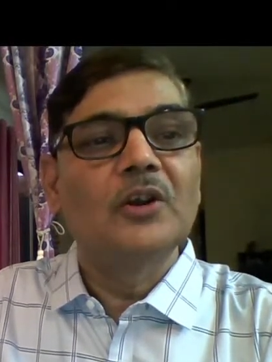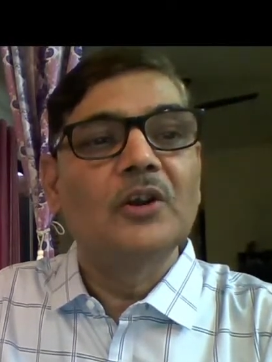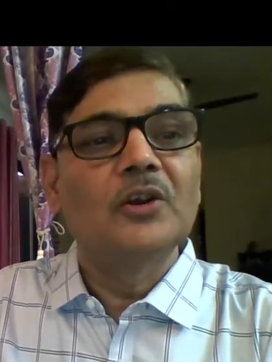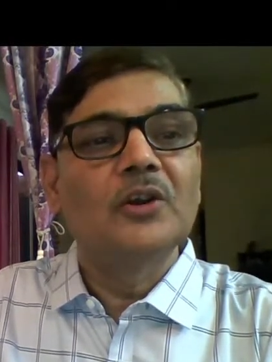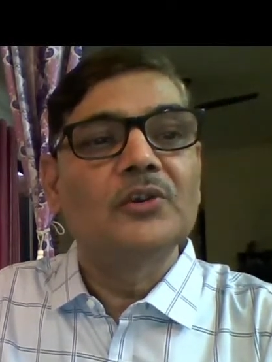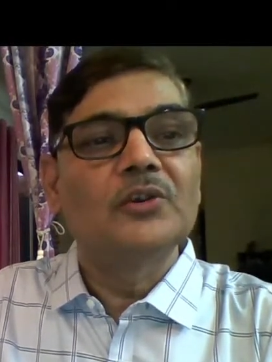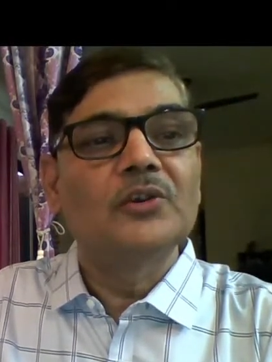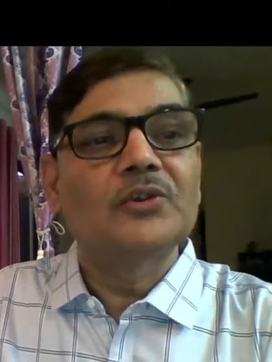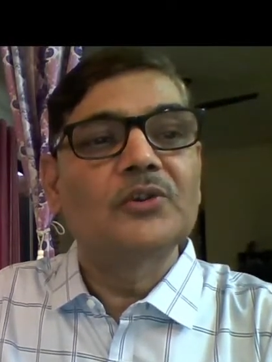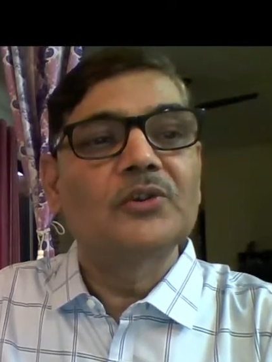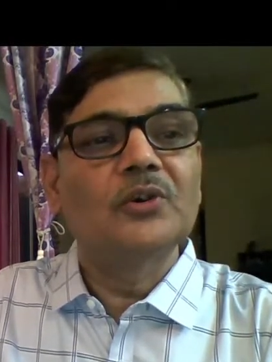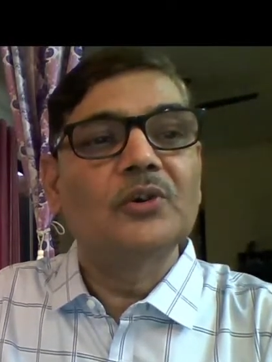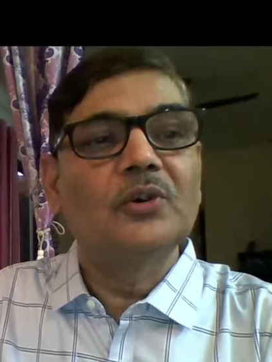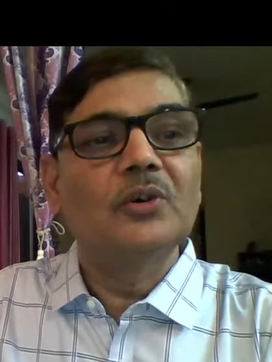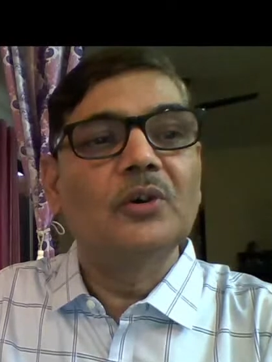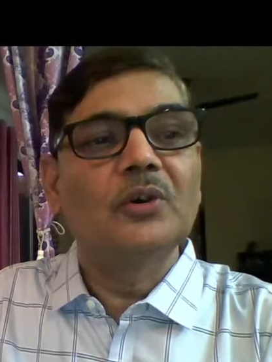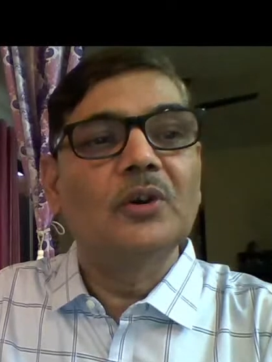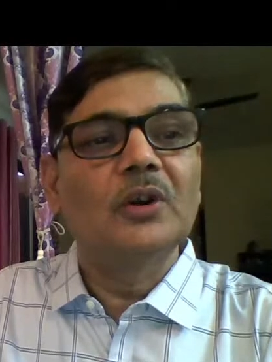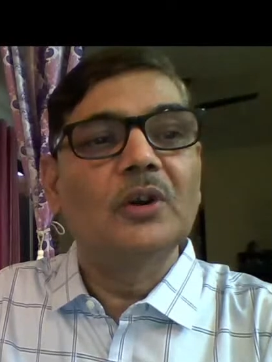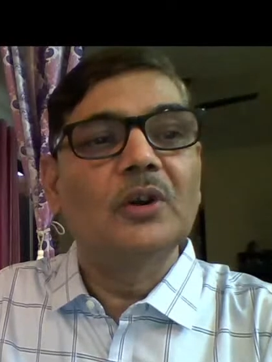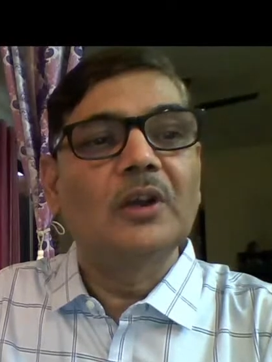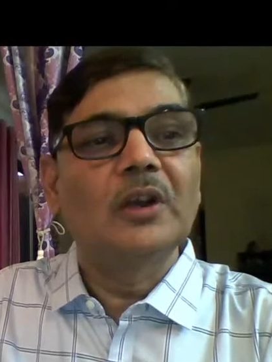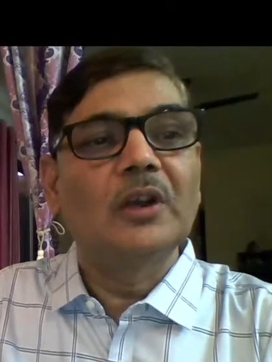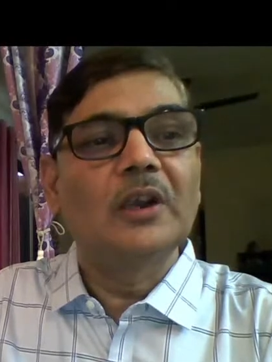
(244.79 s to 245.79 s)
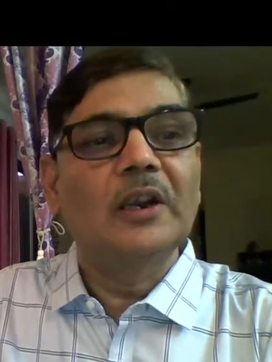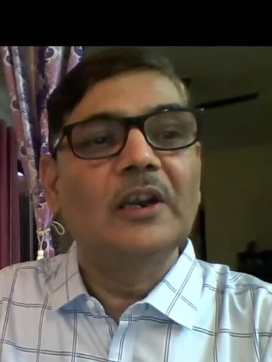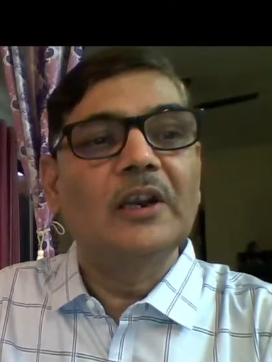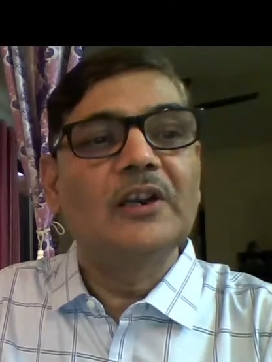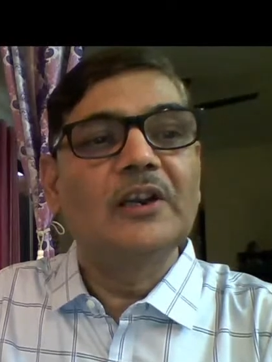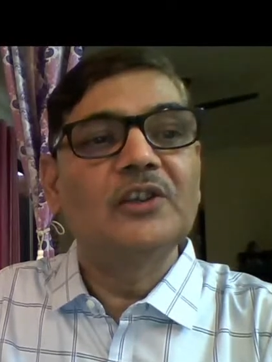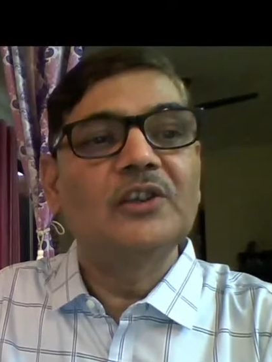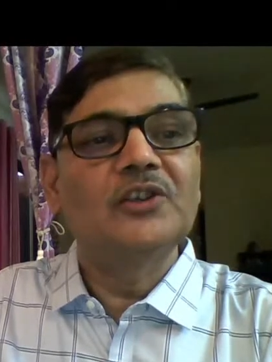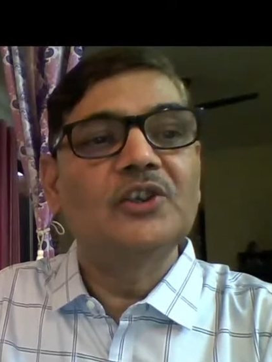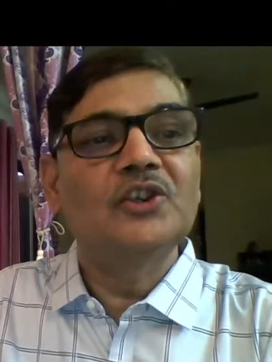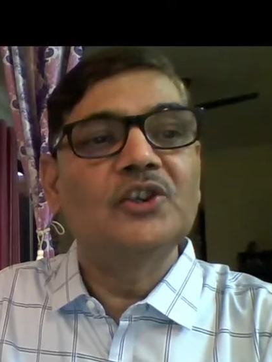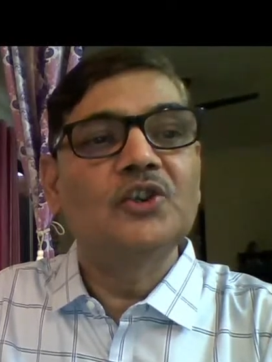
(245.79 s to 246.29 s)
So it
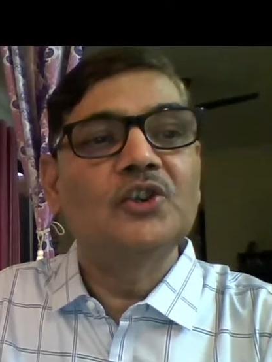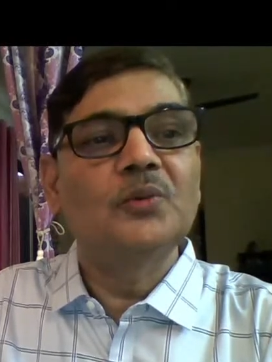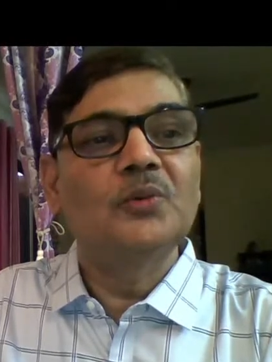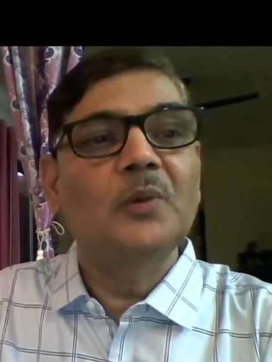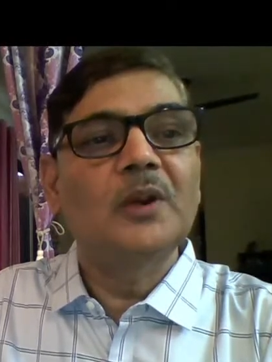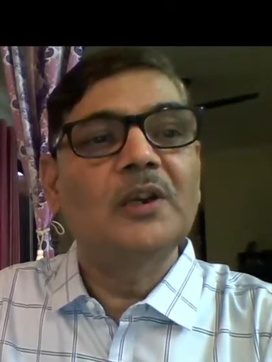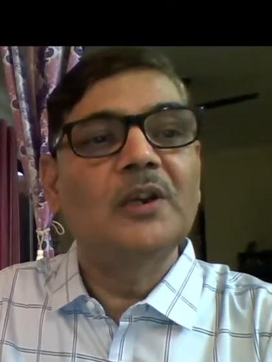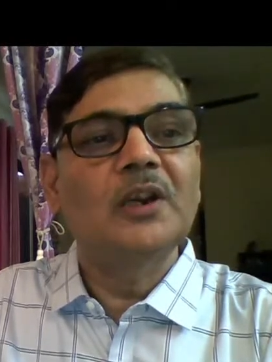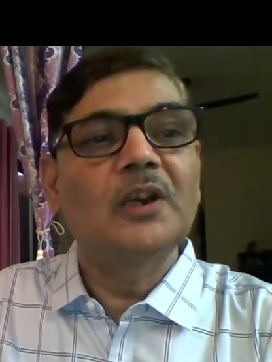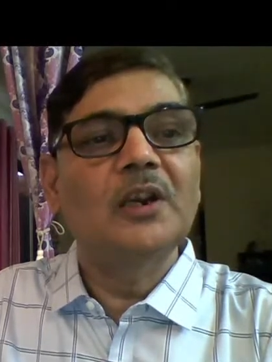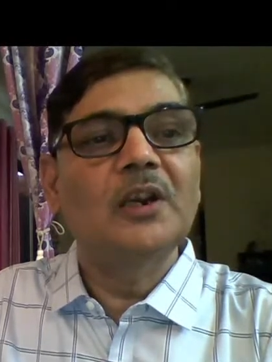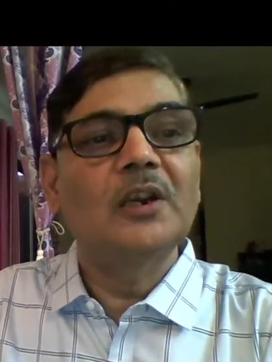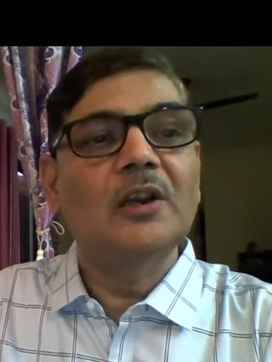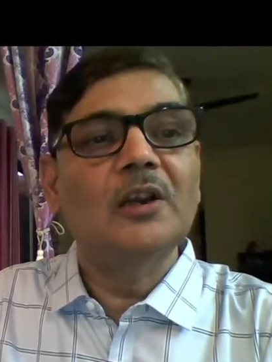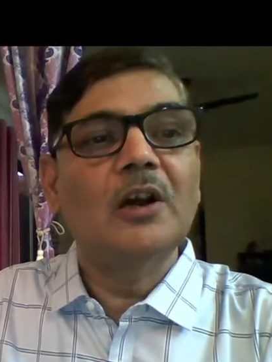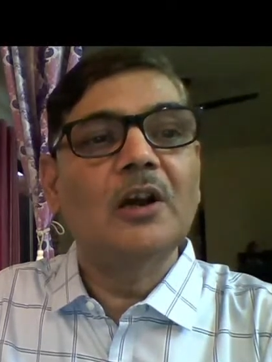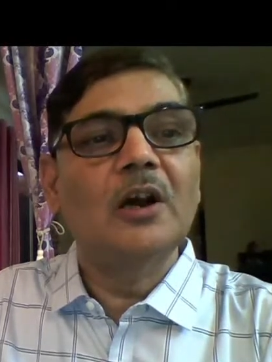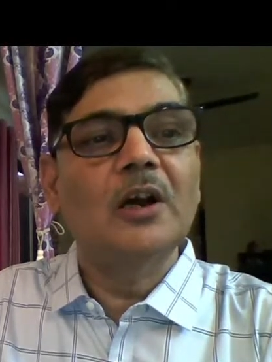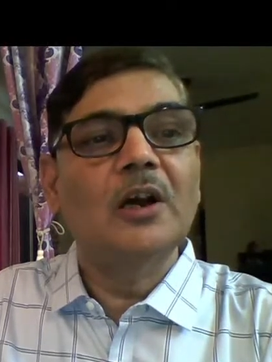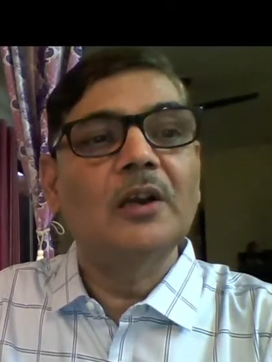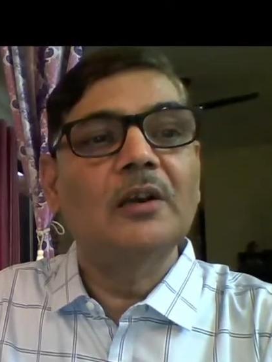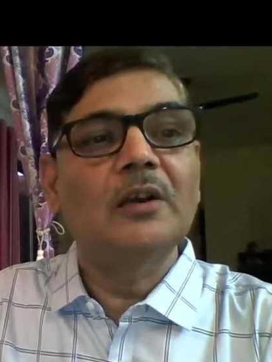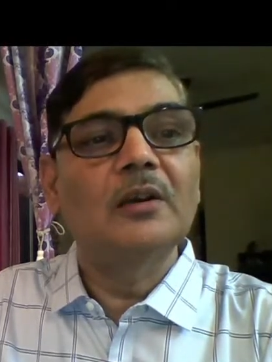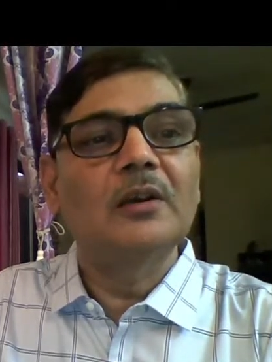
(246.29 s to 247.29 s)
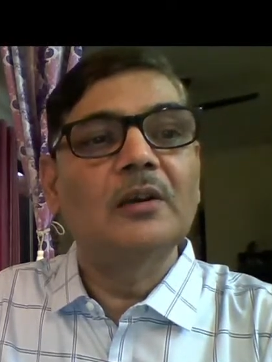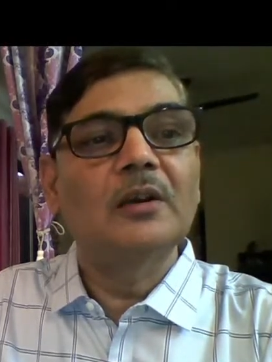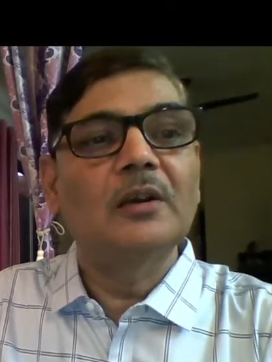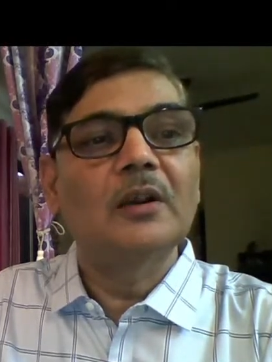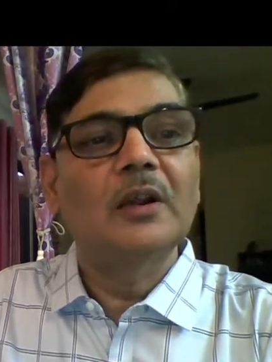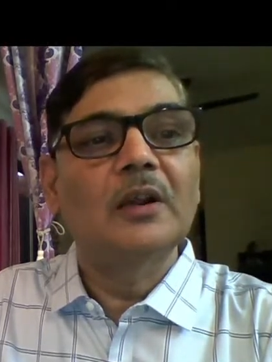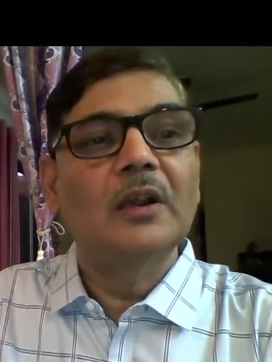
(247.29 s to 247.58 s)
is situated on